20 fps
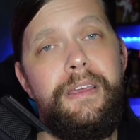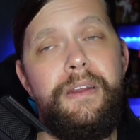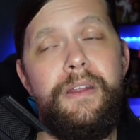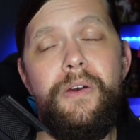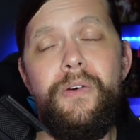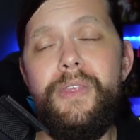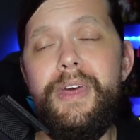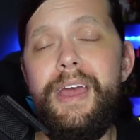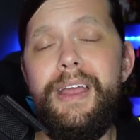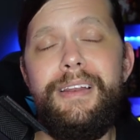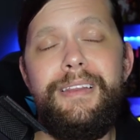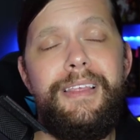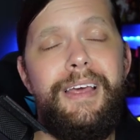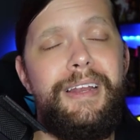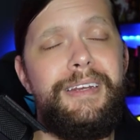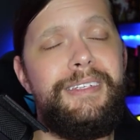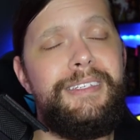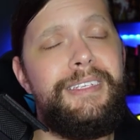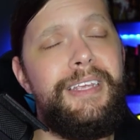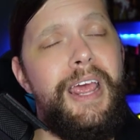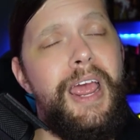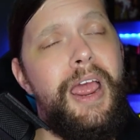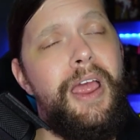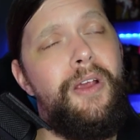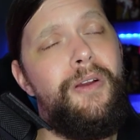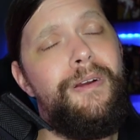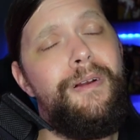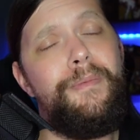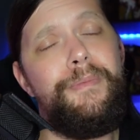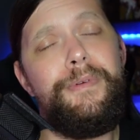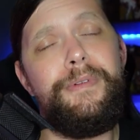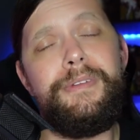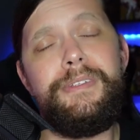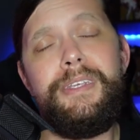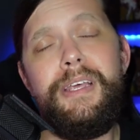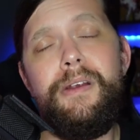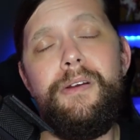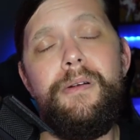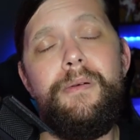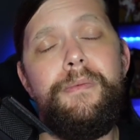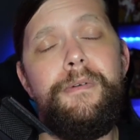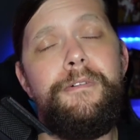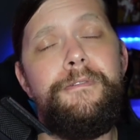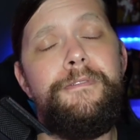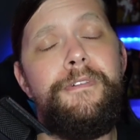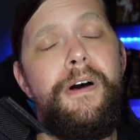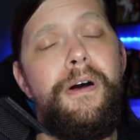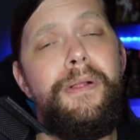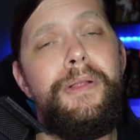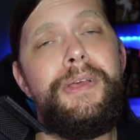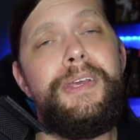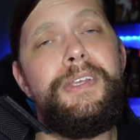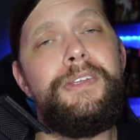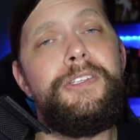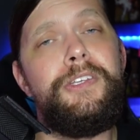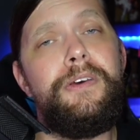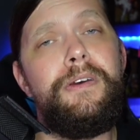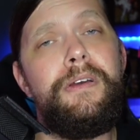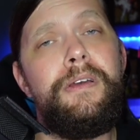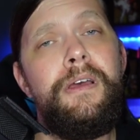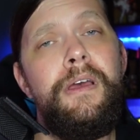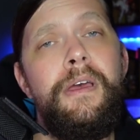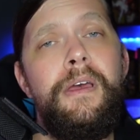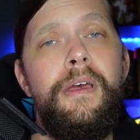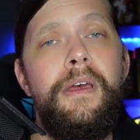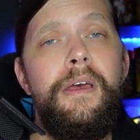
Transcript: you know that that terrible terrible fall he took